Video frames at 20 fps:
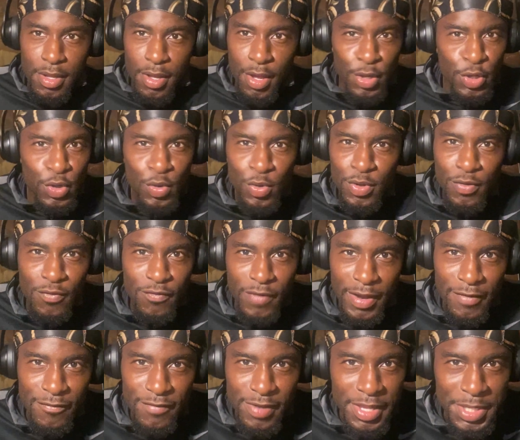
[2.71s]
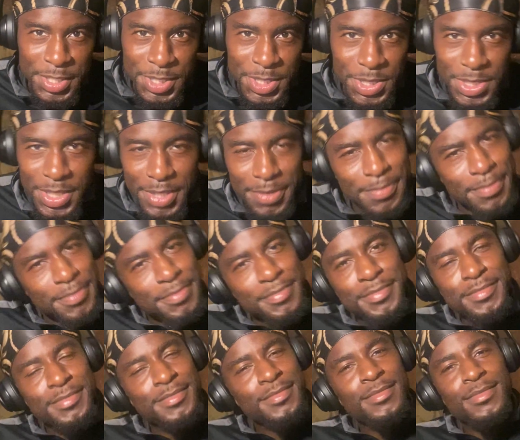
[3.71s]
are you in the right relationship?
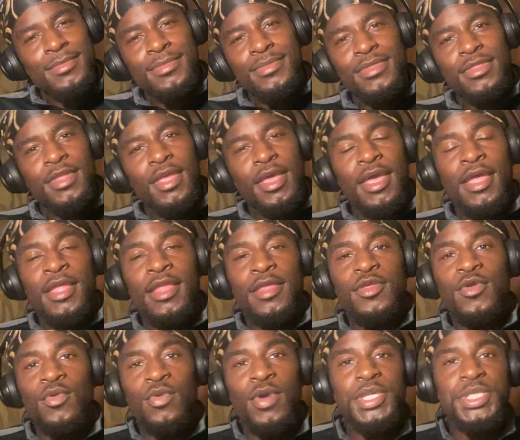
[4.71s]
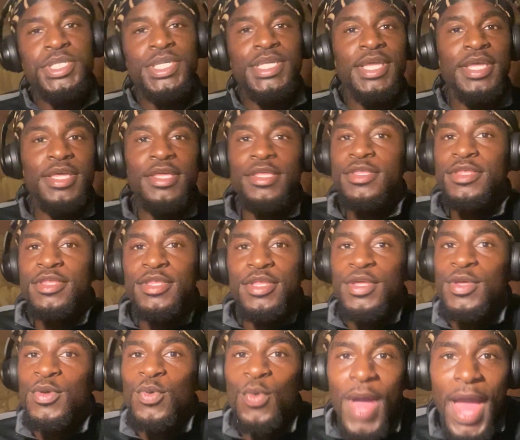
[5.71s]
And the question is,
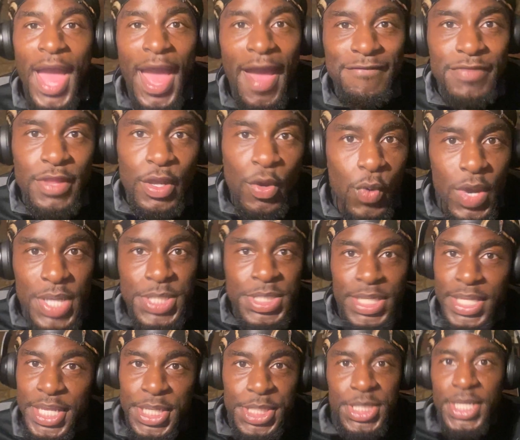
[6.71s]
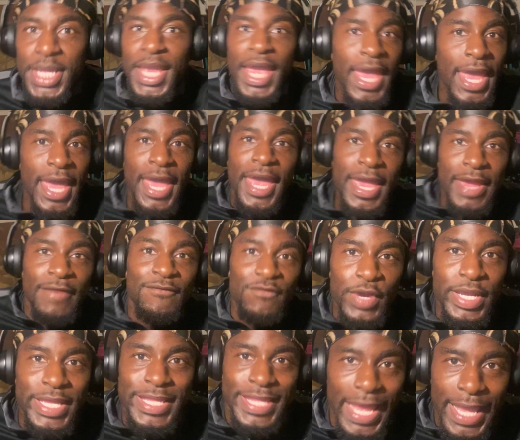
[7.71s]
have to question this shit
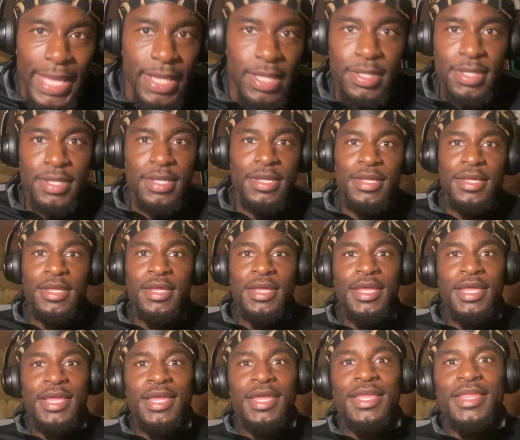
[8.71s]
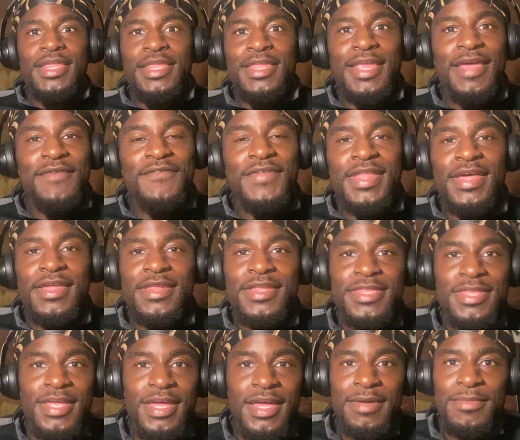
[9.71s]
every day. Never let a
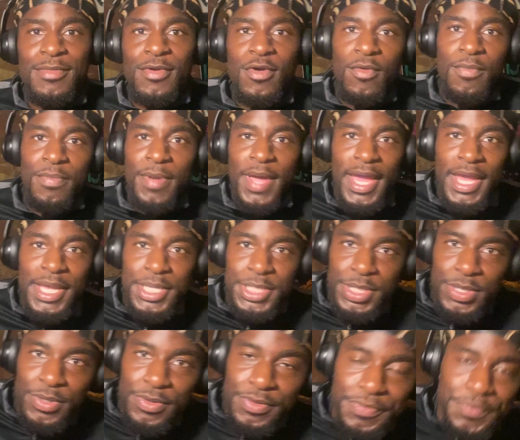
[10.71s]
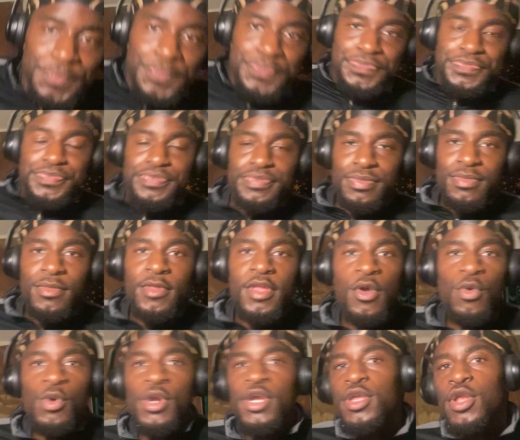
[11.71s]
time go past you
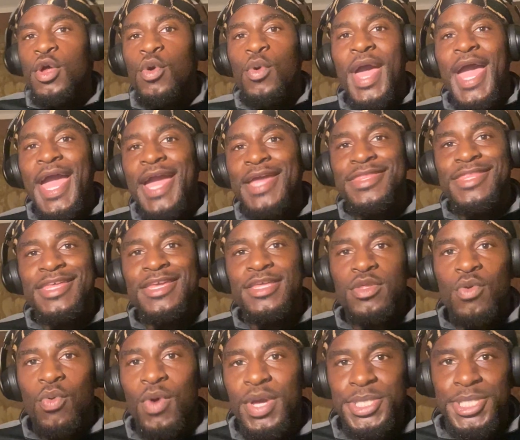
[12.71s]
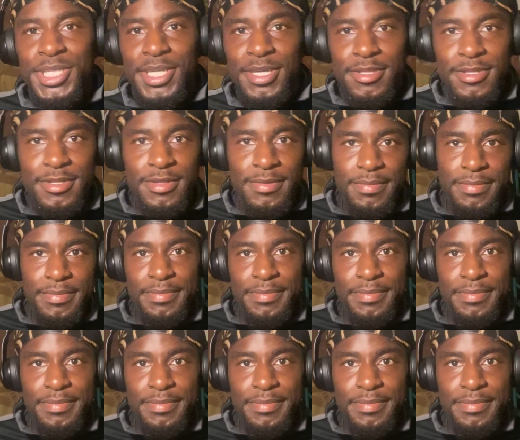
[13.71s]
where you don't ask these questions.